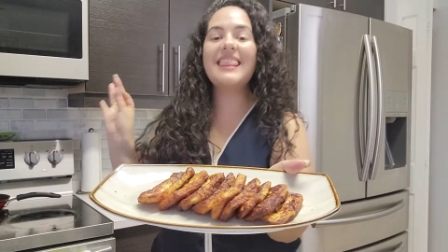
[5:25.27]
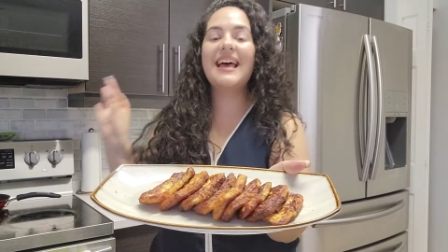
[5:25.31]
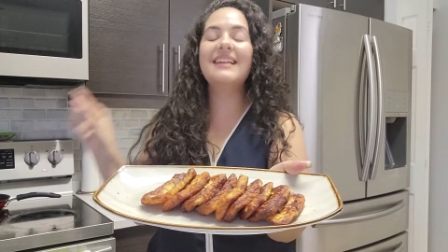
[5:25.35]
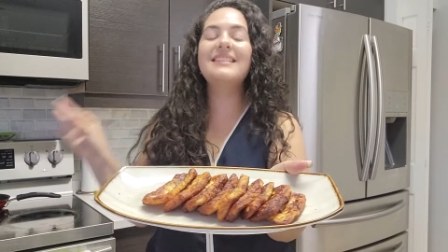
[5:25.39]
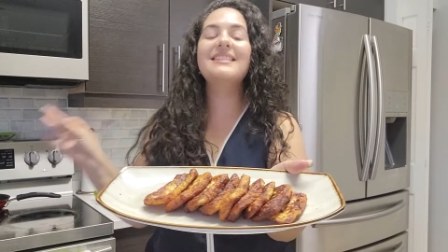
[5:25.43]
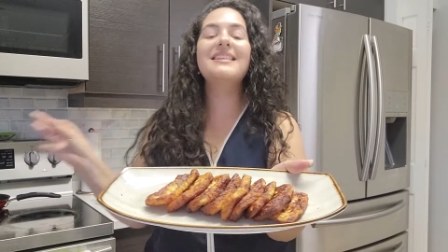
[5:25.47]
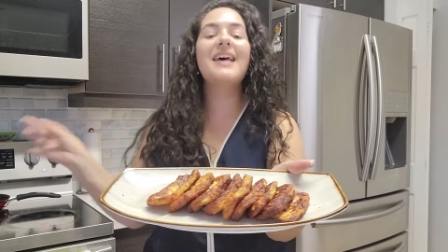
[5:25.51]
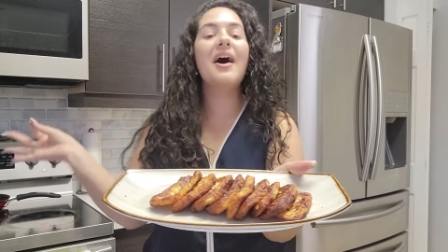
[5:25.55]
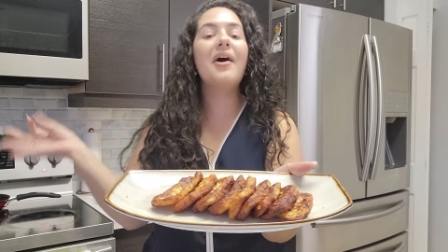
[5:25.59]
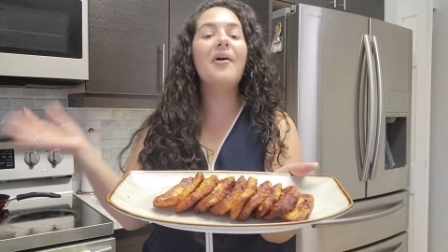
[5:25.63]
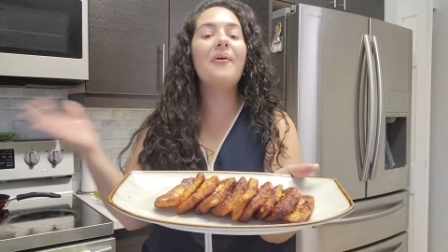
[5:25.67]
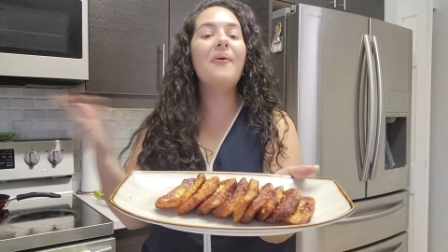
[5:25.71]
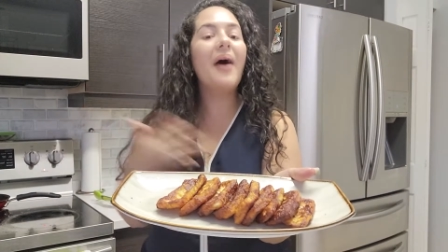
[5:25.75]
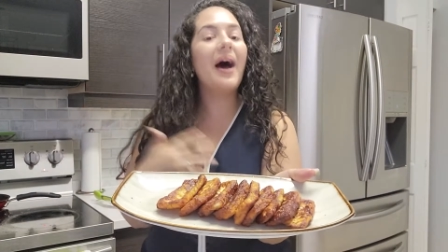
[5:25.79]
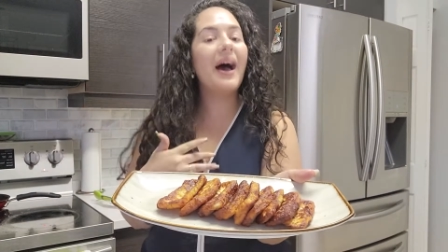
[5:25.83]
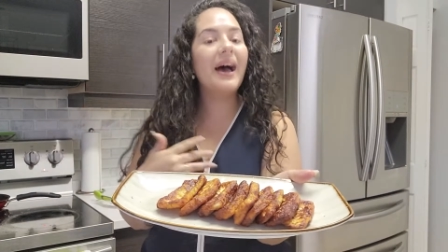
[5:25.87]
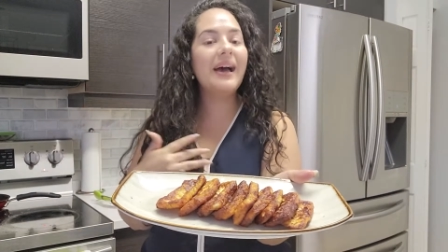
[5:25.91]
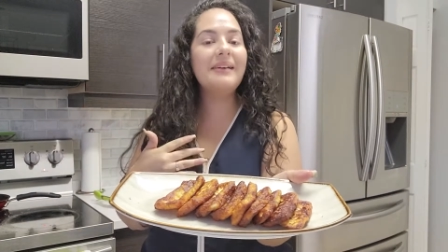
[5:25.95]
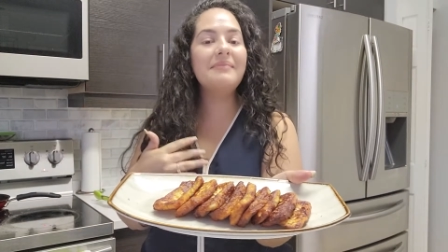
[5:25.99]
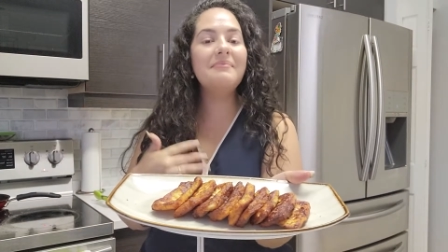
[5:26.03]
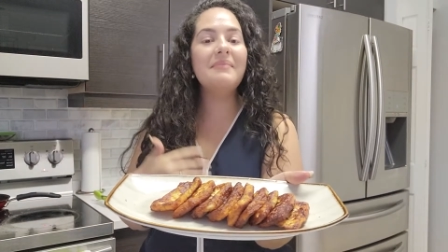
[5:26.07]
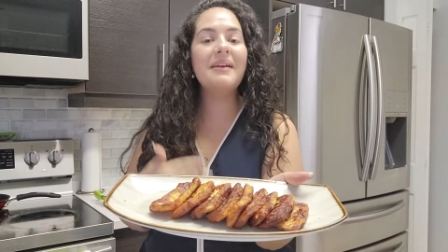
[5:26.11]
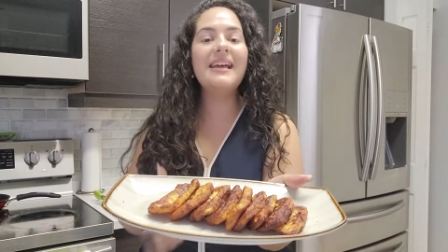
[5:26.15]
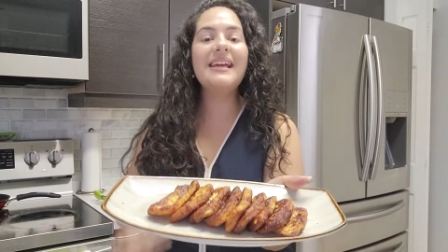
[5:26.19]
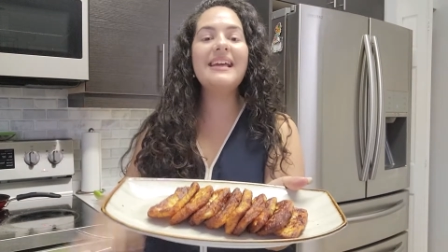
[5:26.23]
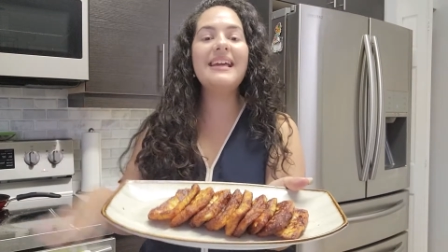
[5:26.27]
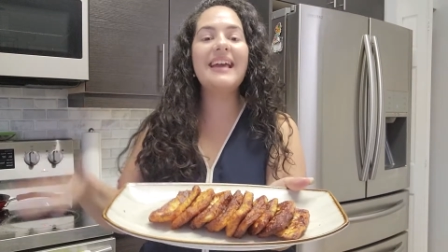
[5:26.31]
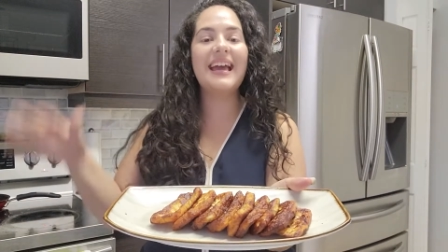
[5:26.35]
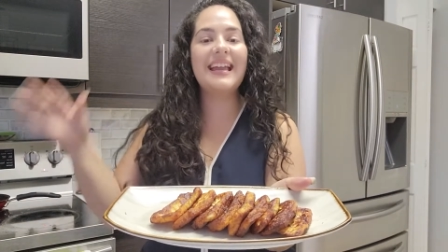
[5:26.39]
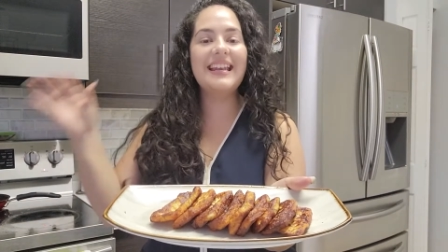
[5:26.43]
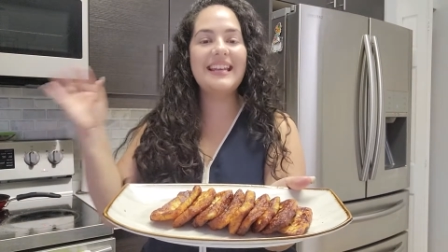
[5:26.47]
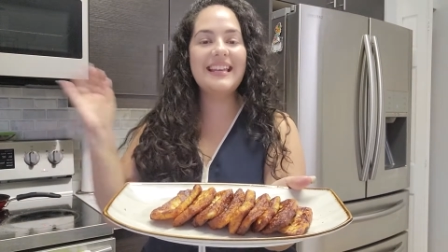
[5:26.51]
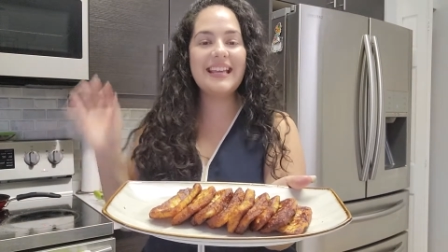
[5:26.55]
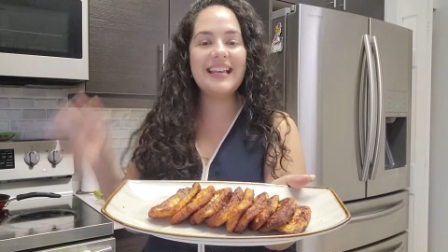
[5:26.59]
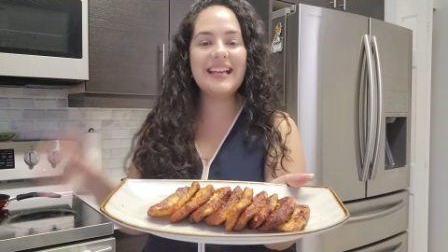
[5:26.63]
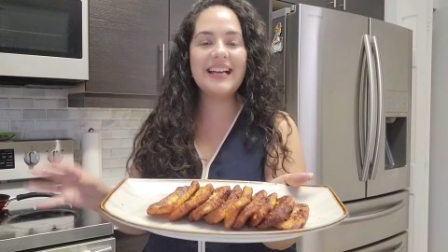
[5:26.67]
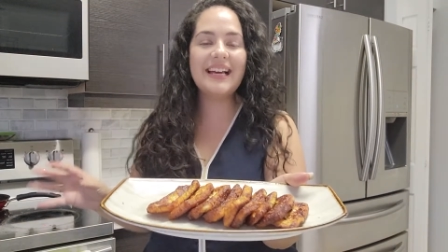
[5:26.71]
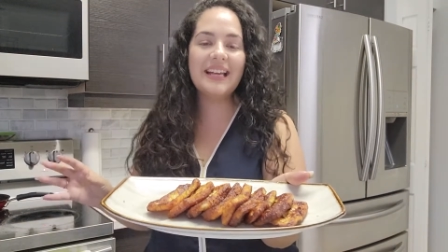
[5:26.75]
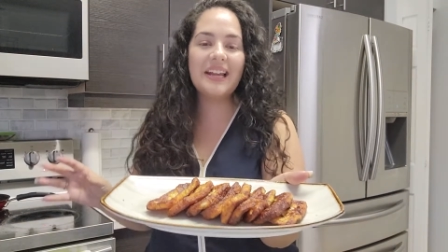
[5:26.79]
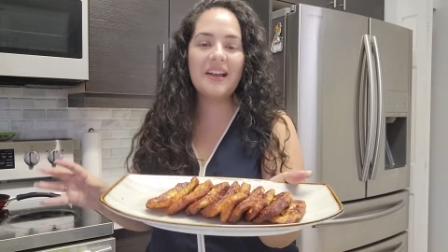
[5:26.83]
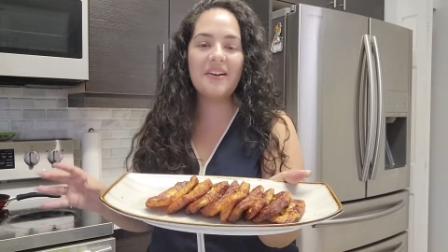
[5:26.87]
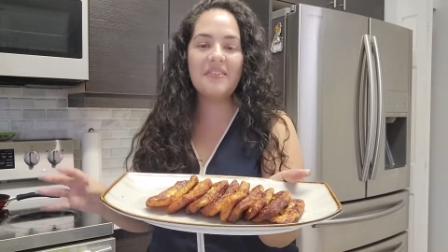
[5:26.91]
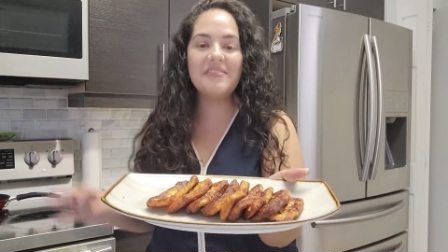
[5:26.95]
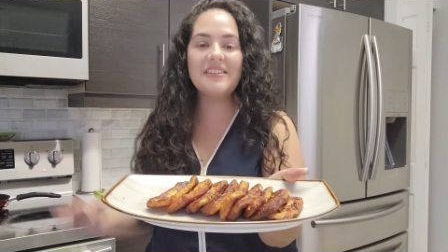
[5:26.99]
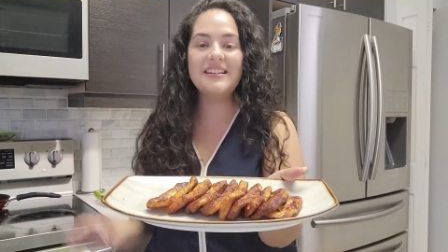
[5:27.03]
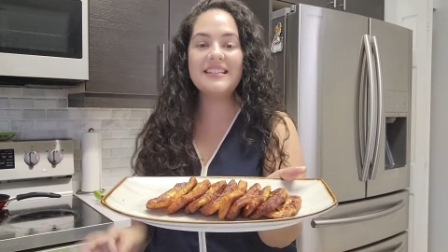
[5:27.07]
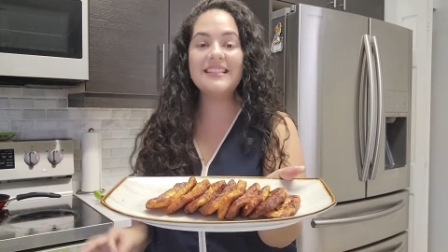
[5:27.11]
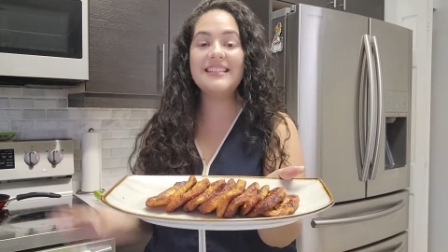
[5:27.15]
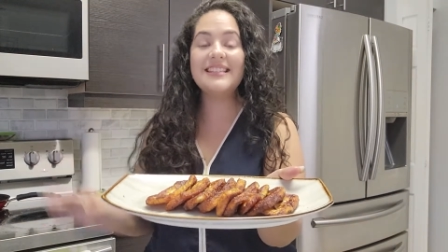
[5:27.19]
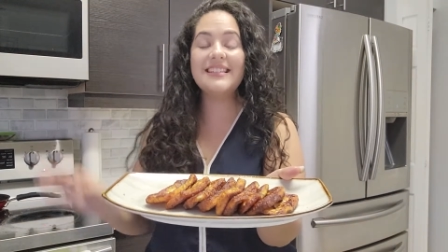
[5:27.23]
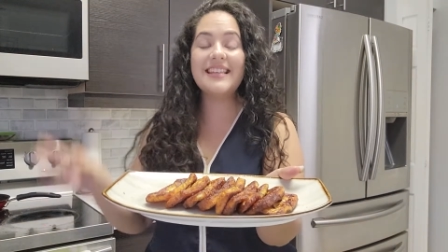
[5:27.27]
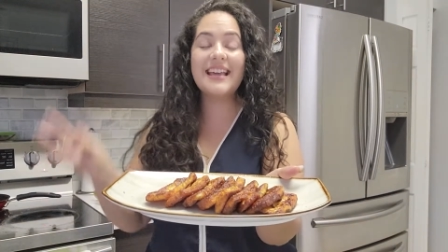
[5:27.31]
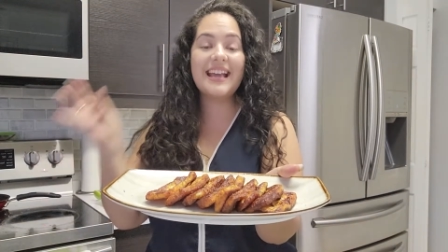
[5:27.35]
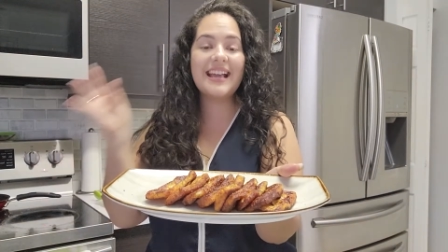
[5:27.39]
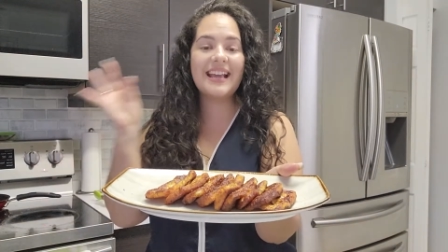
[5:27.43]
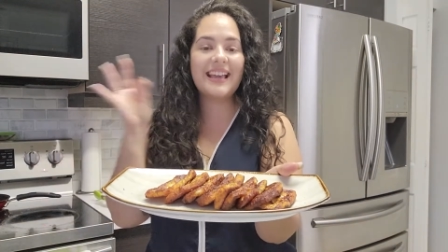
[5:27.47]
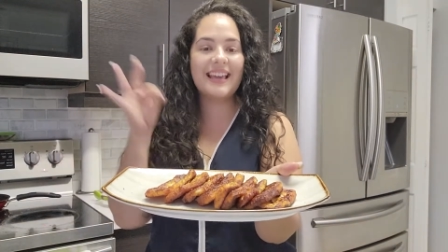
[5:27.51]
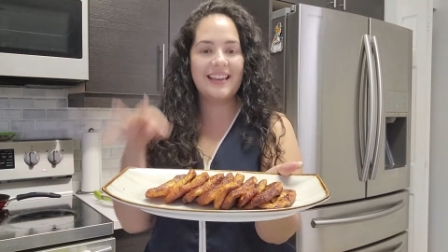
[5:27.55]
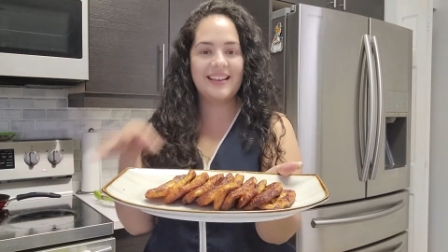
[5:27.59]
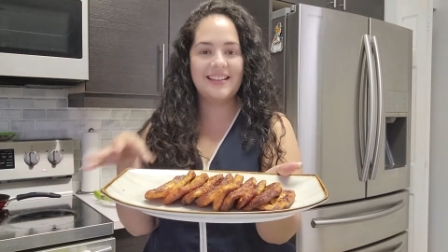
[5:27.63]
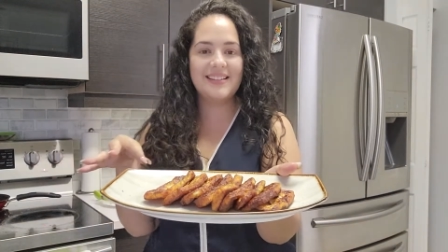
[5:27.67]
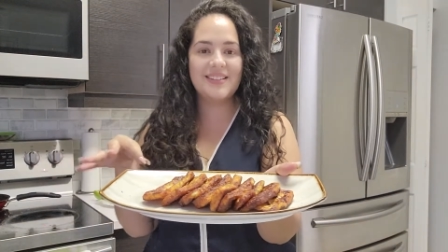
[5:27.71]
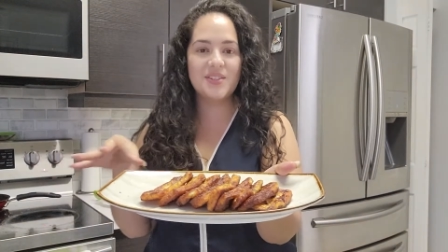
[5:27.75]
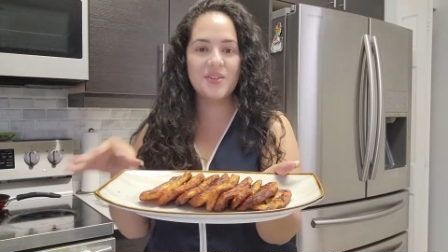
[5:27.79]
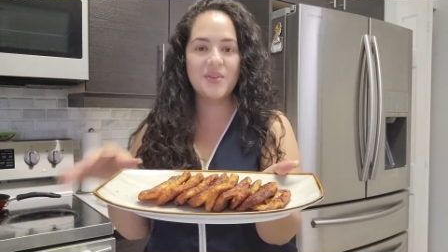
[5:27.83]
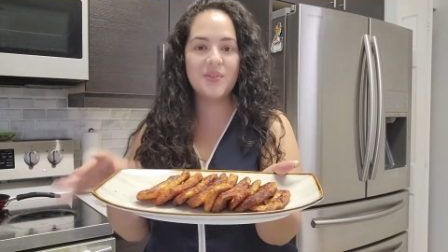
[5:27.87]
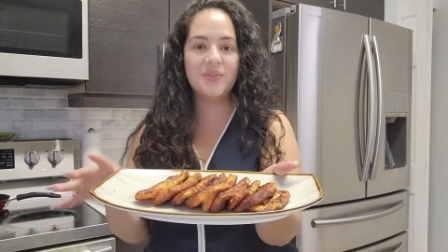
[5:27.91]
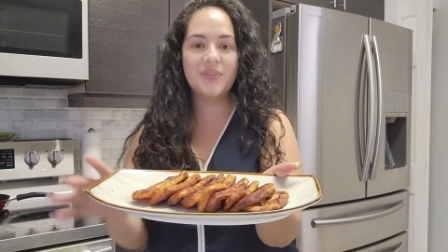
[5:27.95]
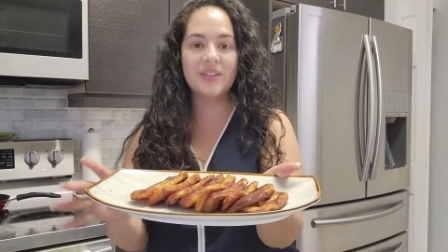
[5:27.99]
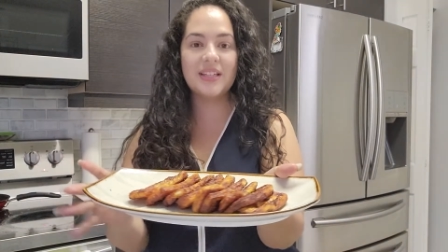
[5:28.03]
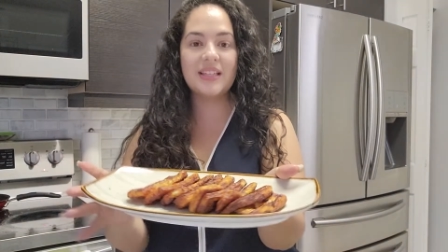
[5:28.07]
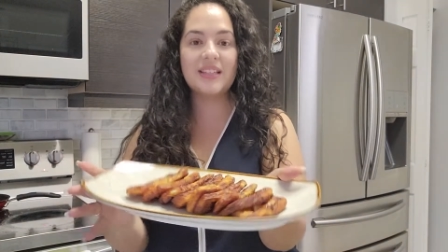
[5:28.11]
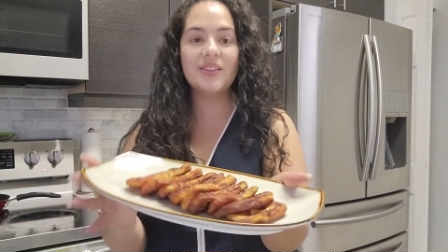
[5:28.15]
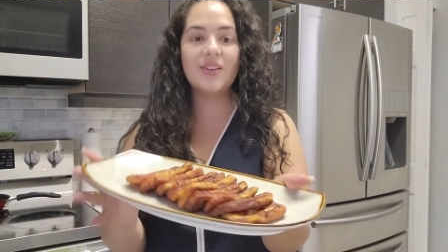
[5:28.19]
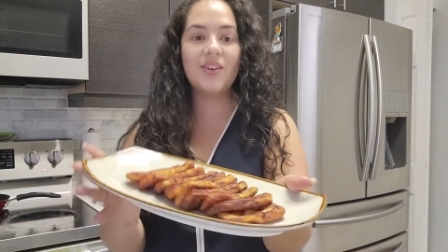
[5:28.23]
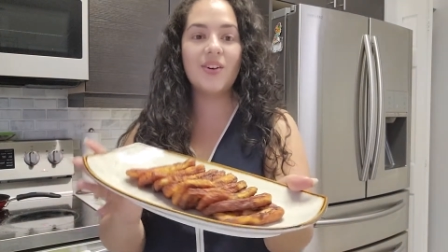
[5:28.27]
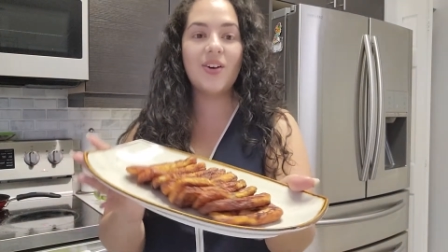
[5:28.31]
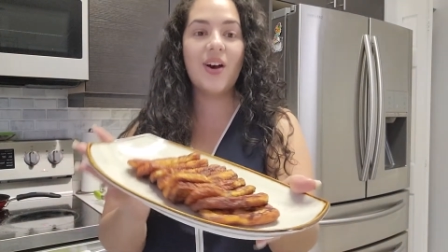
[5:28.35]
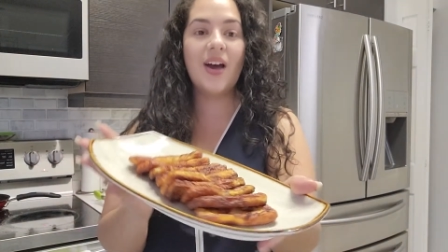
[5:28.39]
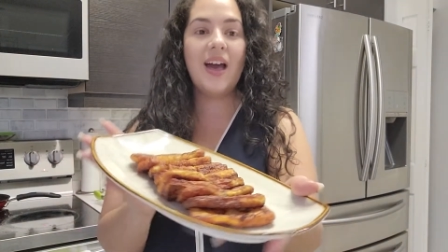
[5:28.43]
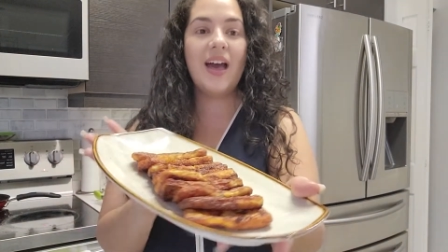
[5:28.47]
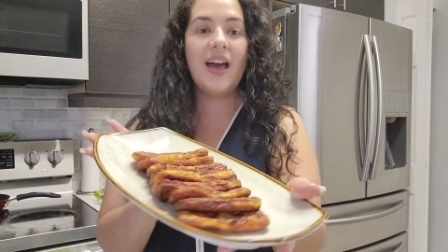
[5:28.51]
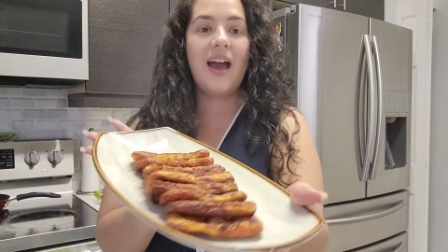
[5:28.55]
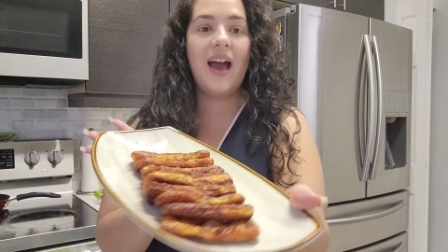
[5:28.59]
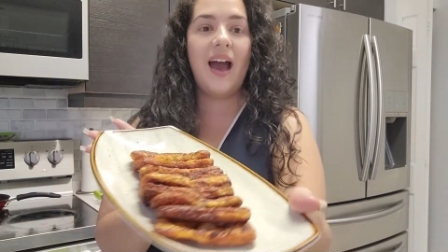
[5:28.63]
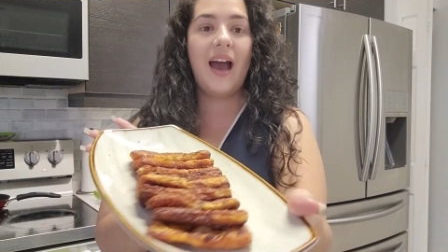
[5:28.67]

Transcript: That's how I make Nicaraguense queso frito.